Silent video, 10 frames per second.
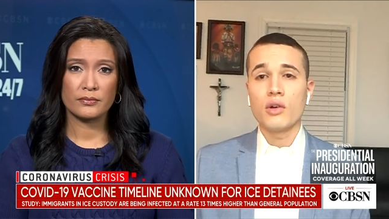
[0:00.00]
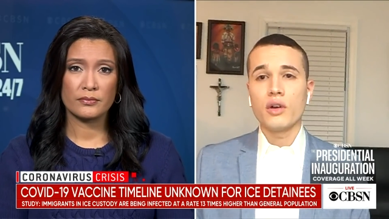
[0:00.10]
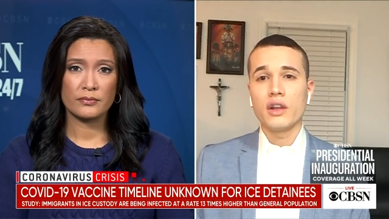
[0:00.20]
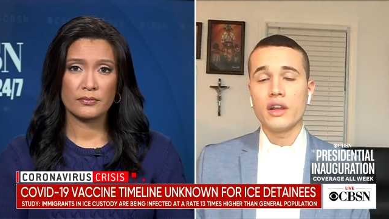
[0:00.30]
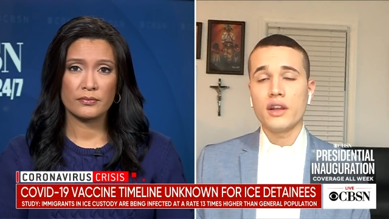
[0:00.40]

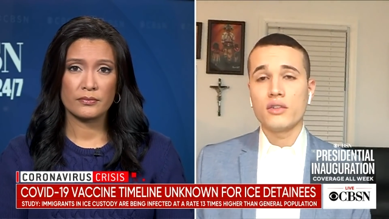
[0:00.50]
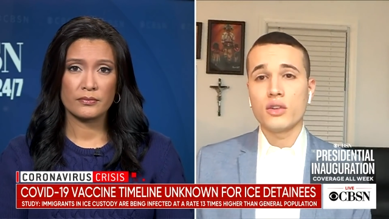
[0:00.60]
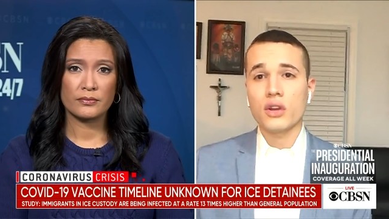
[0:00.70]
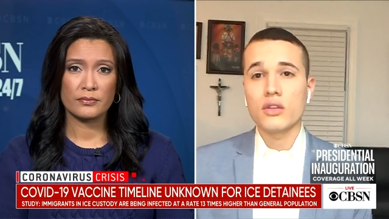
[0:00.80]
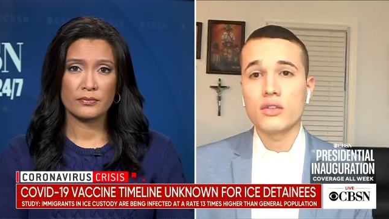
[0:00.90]
Speaker 1: Well, Elaine,
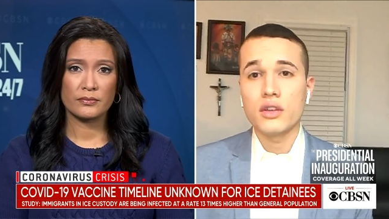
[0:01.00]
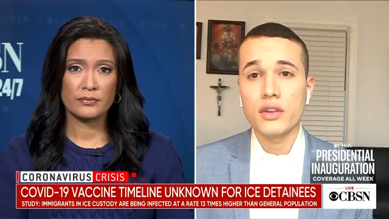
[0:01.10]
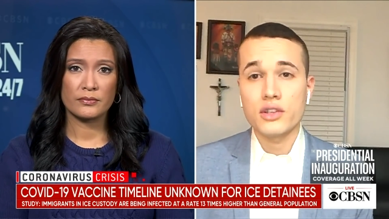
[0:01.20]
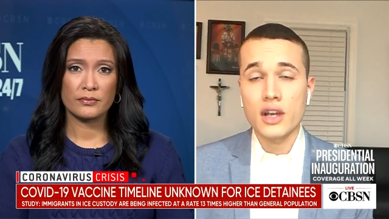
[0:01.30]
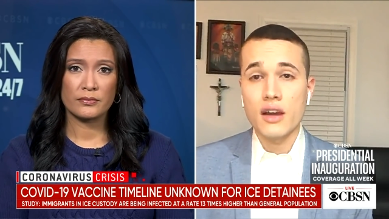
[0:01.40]
as you can
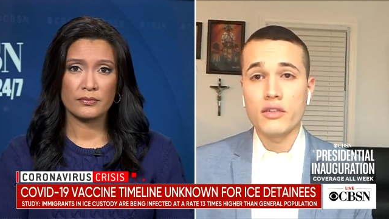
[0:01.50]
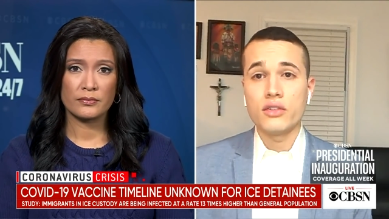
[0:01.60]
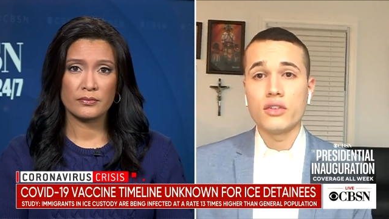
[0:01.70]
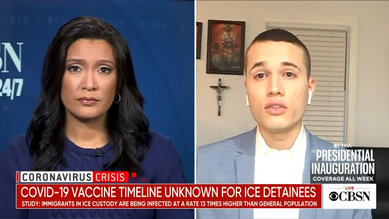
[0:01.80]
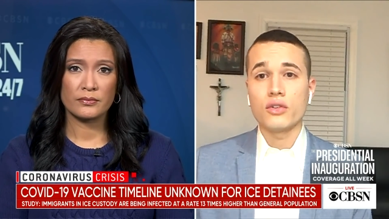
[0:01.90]
see, the
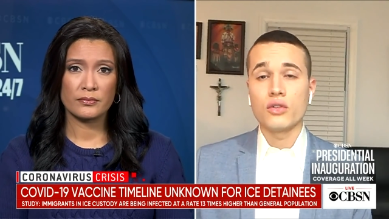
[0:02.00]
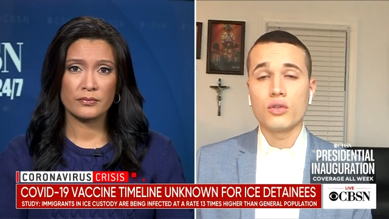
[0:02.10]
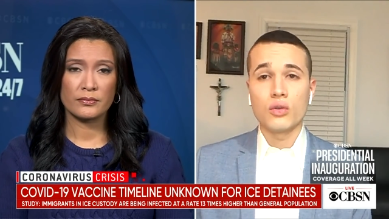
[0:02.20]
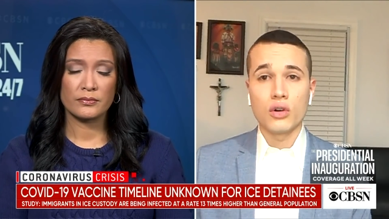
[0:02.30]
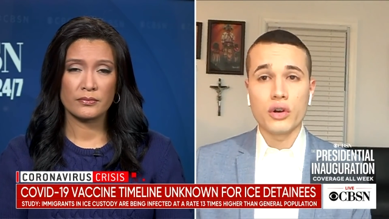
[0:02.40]
Chavez
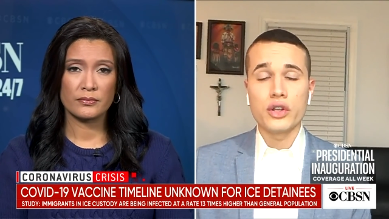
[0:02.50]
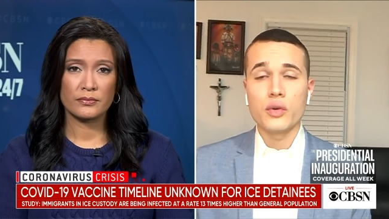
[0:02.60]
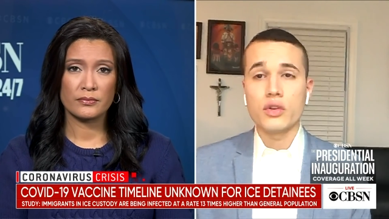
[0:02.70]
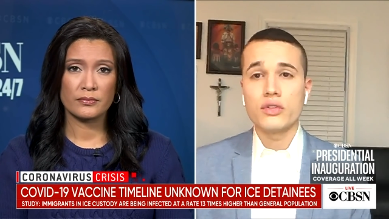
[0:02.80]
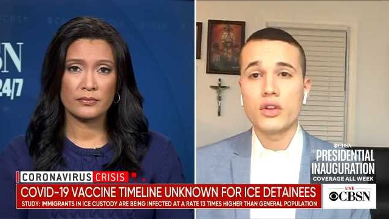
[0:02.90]
sisters, who
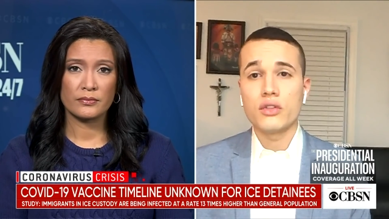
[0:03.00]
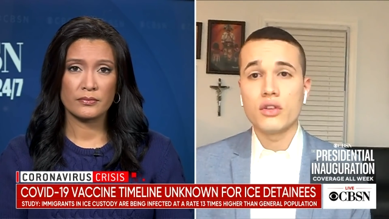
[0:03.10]
are U S